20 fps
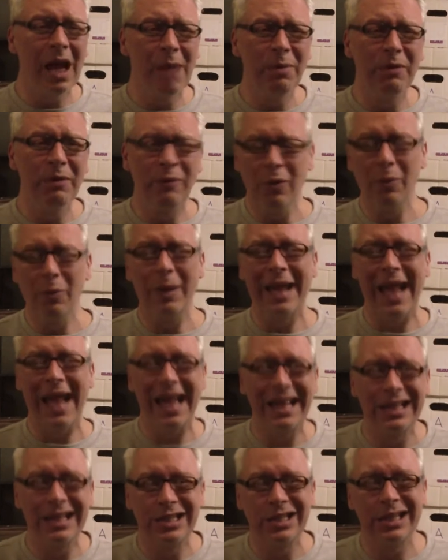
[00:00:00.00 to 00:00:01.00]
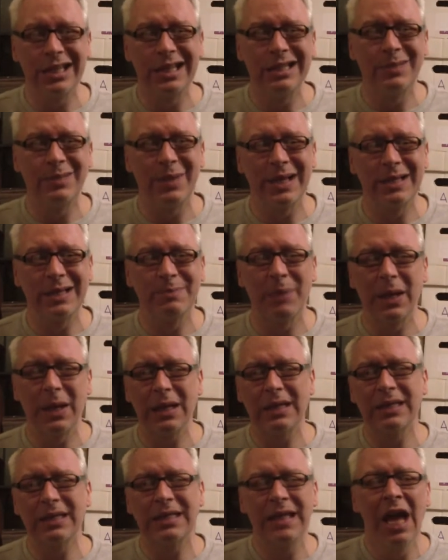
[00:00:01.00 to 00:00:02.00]
Before we get into this week's
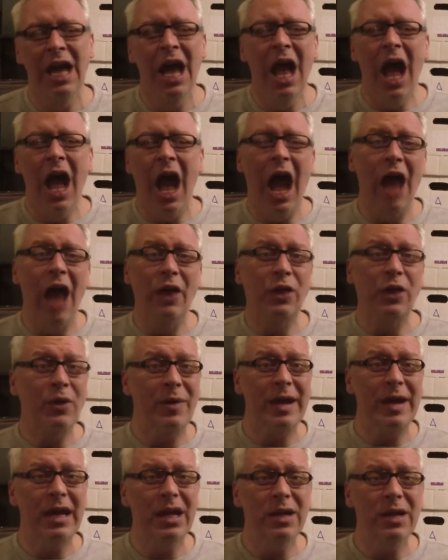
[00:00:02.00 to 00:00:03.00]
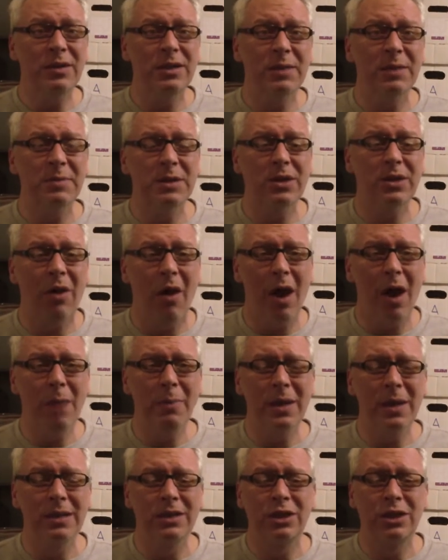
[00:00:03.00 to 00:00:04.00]
books, 3 new
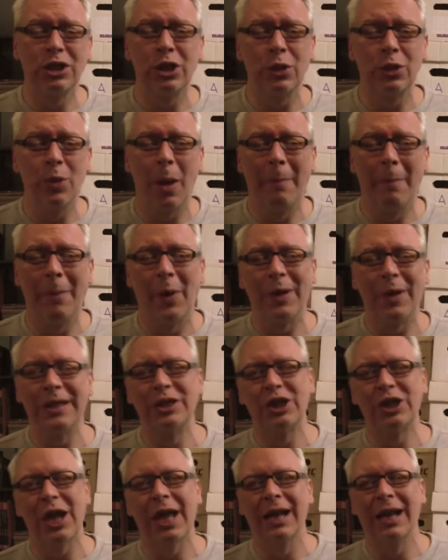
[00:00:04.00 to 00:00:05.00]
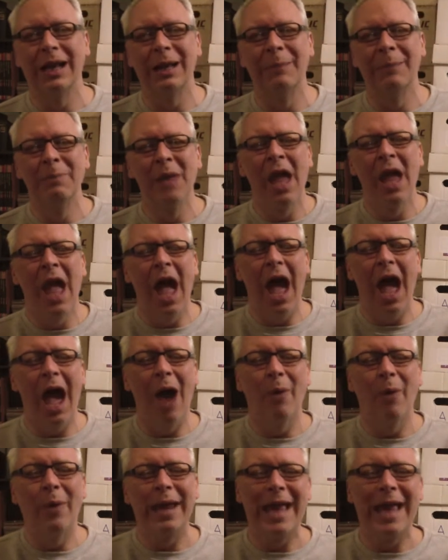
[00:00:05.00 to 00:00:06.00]
subscribers to my channel.
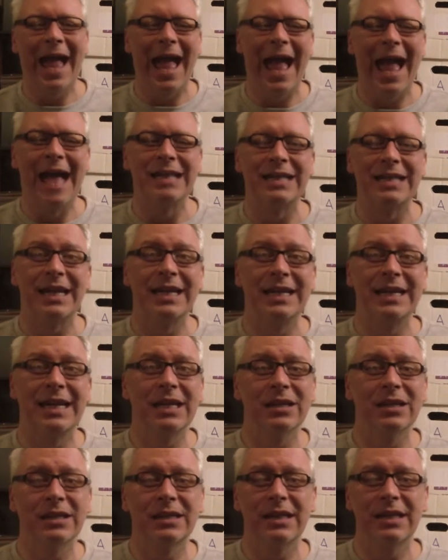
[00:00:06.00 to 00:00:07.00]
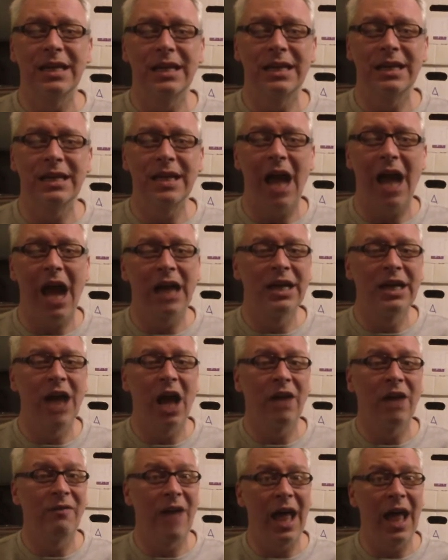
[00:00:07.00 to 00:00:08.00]
We had Nelson
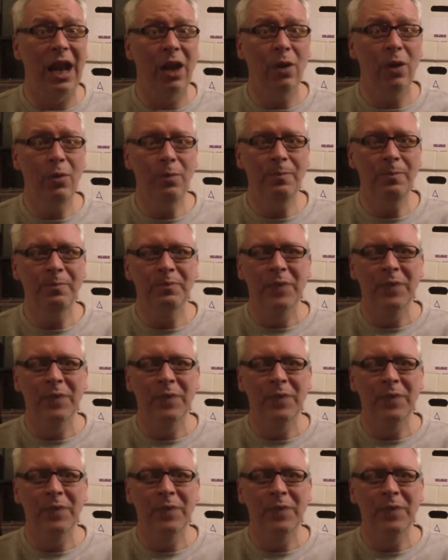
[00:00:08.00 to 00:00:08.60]
Carvalho,